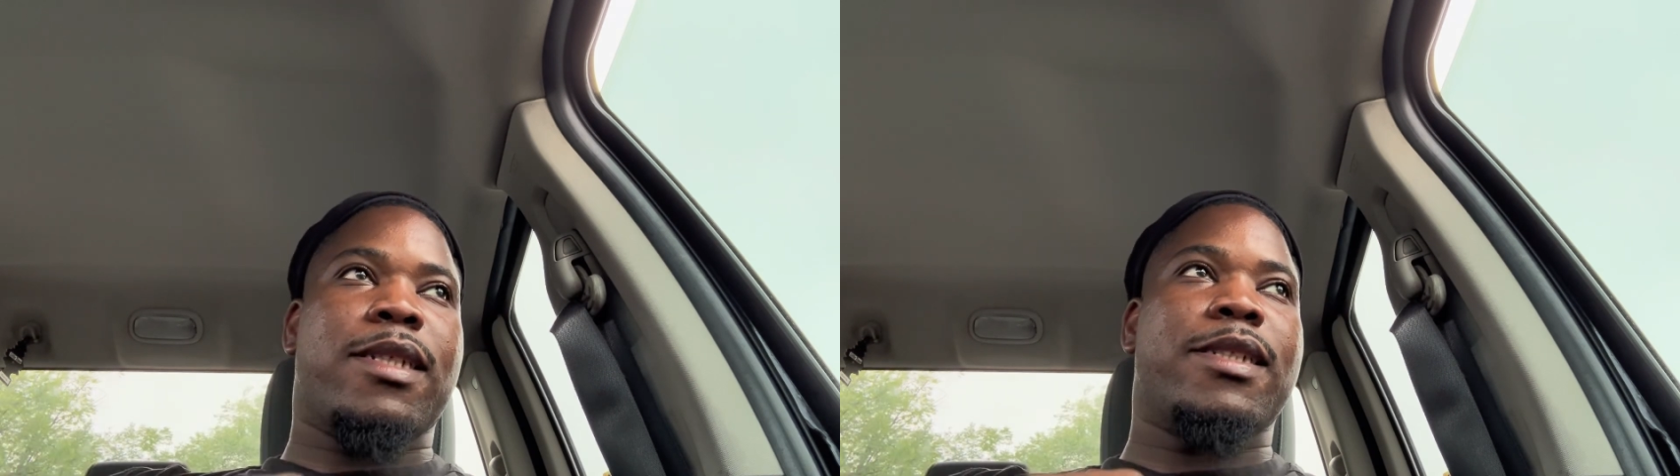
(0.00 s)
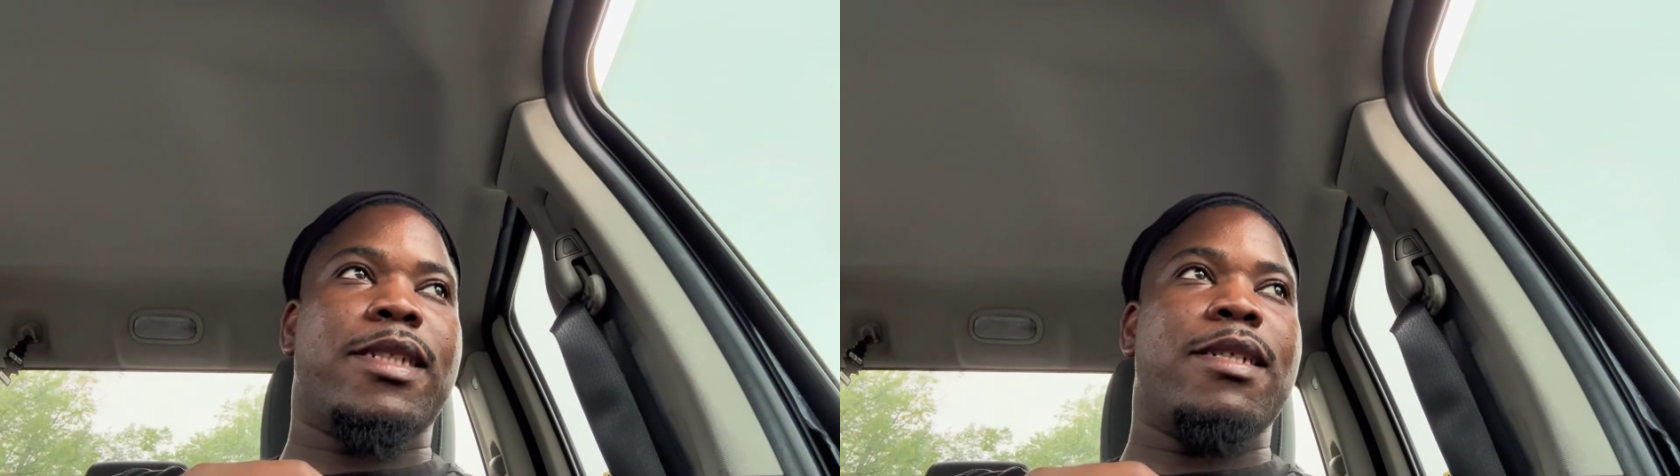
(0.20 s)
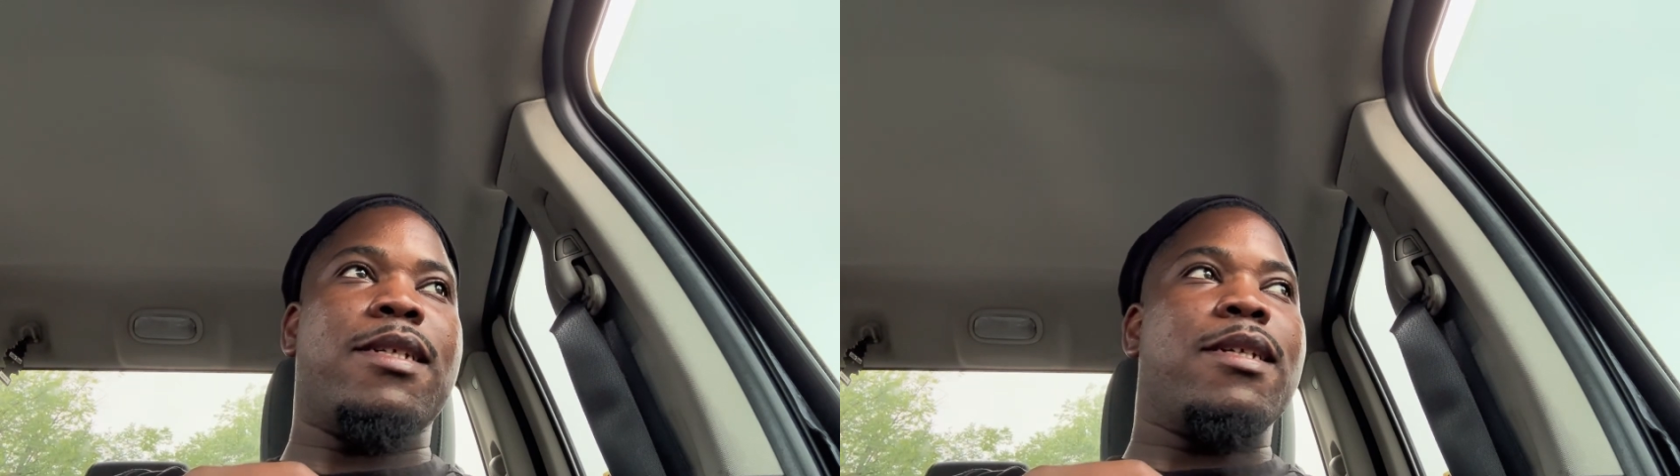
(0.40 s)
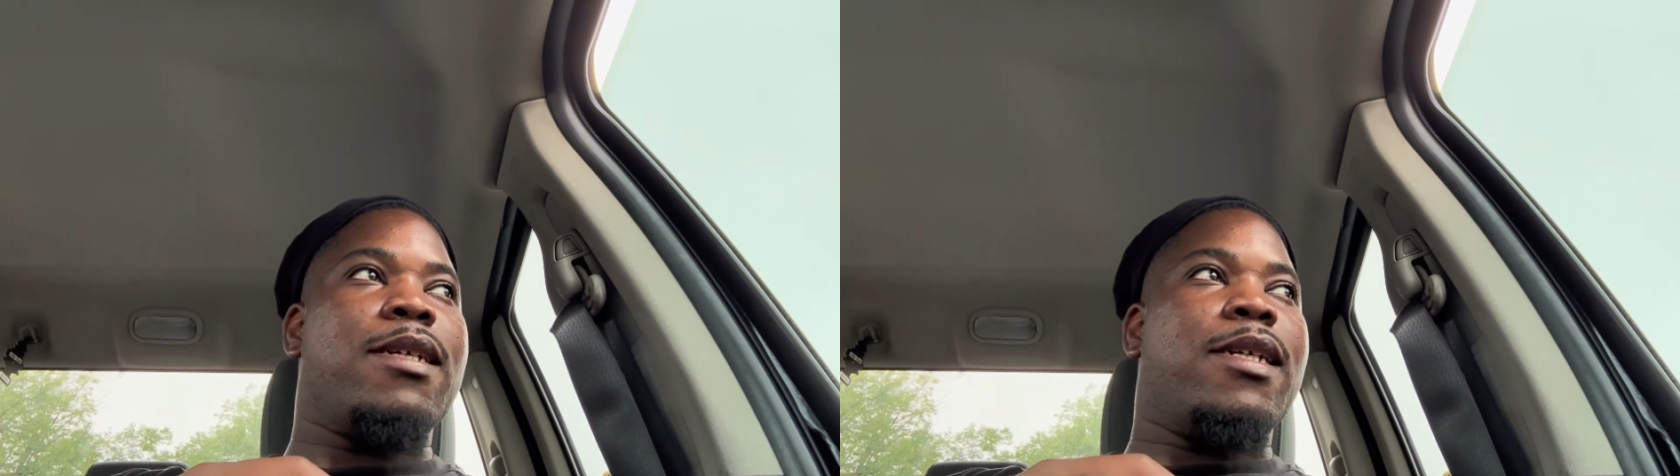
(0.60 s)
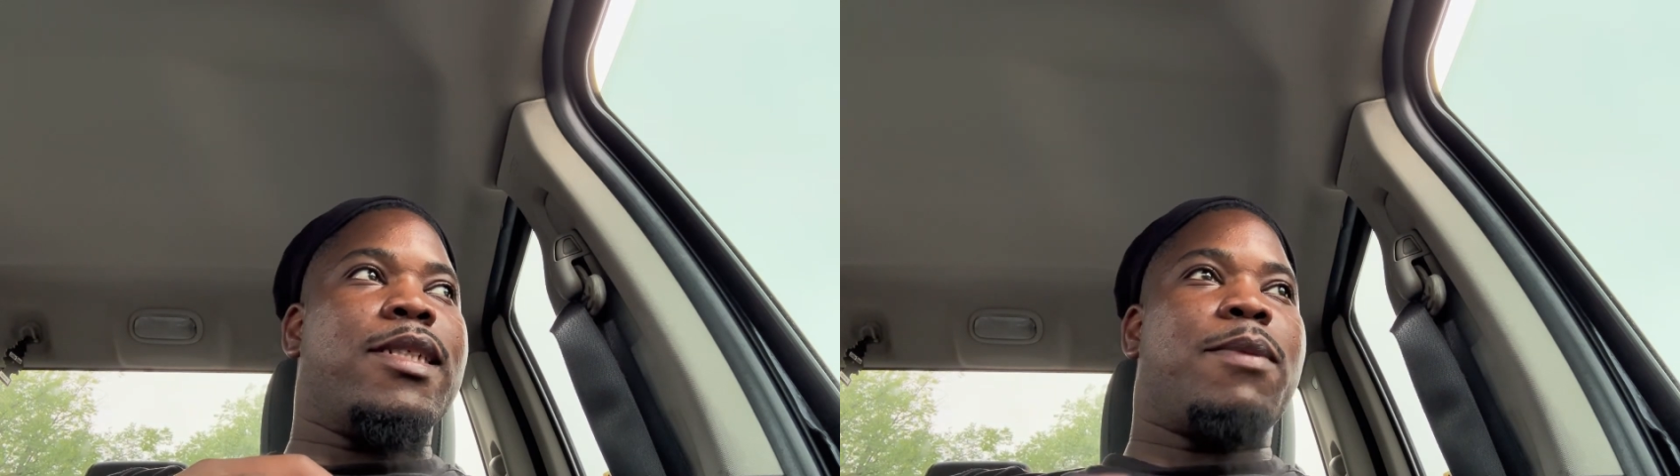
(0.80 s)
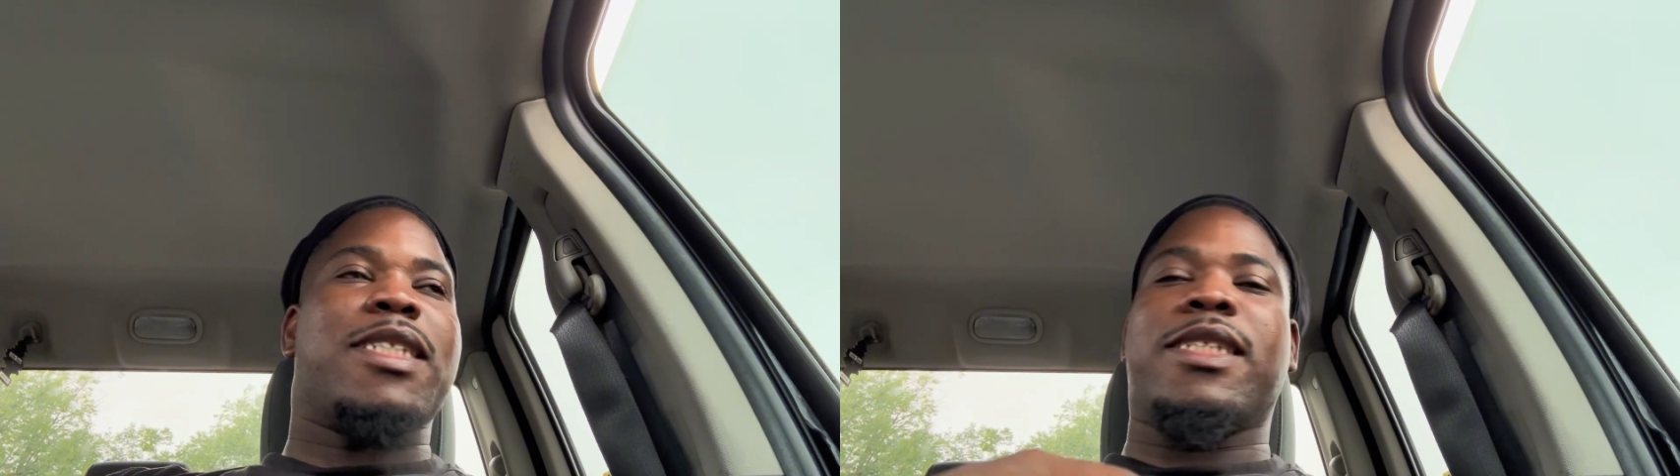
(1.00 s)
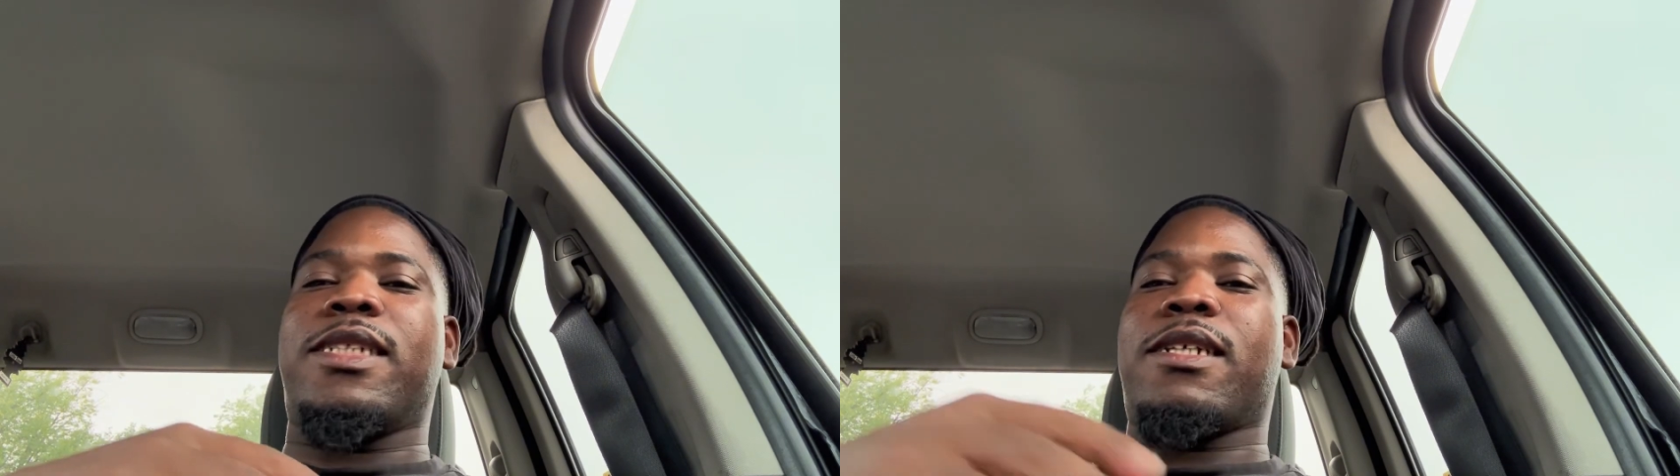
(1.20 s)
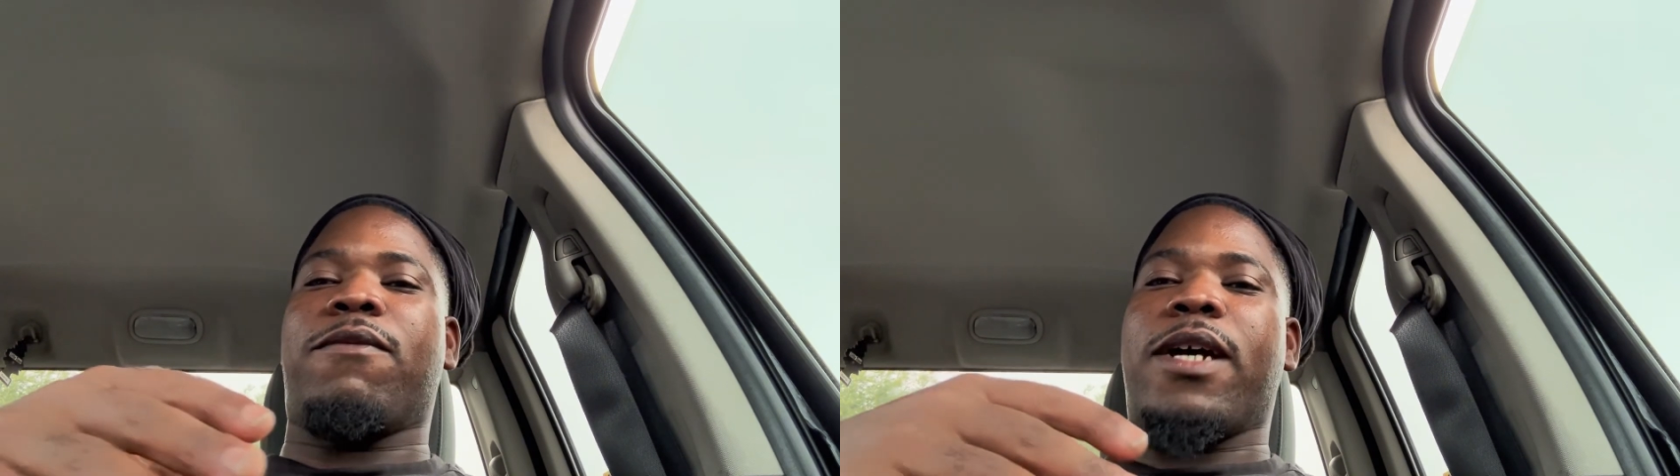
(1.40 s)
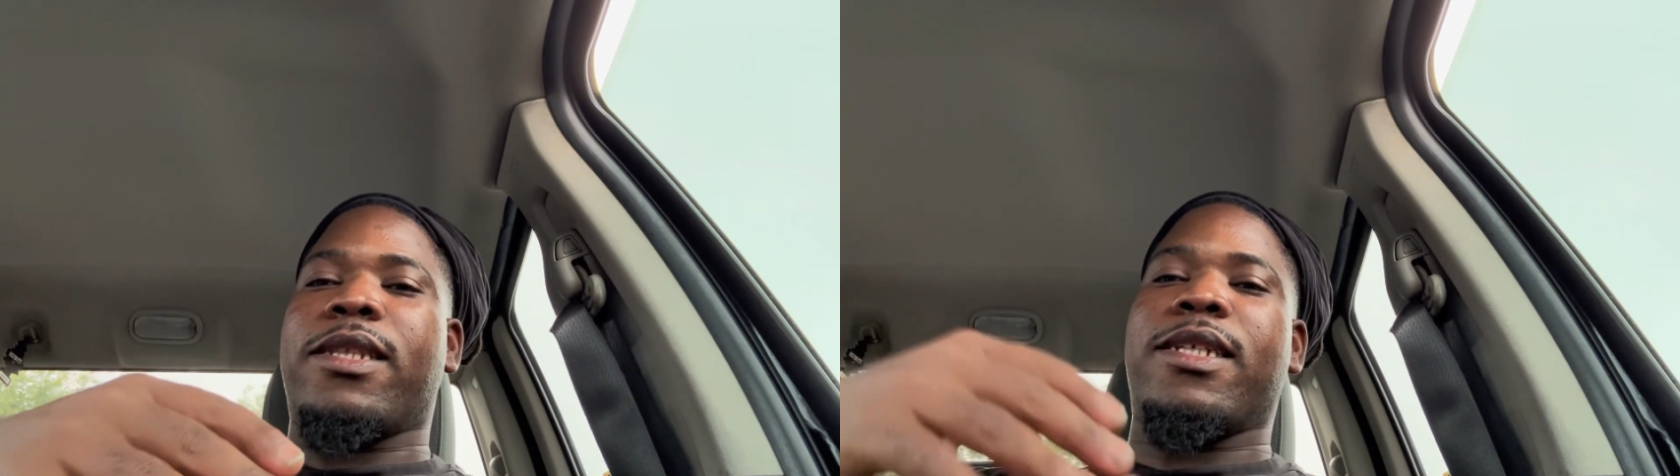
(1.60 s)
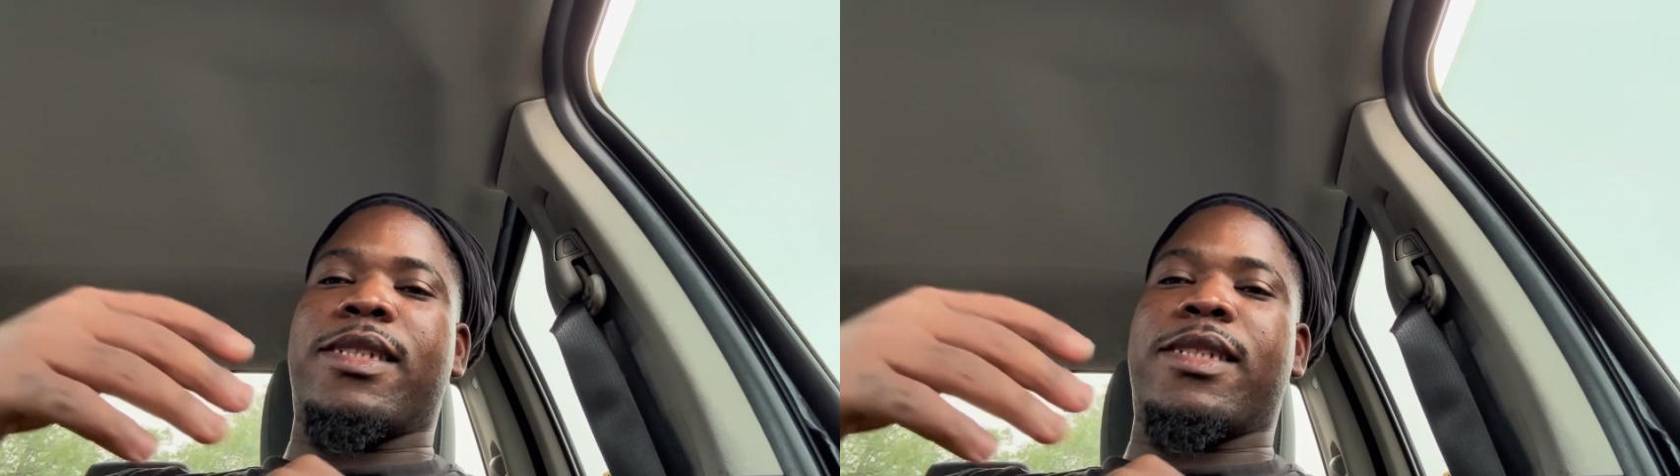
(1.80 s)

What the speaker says: to see, especially stuff like this.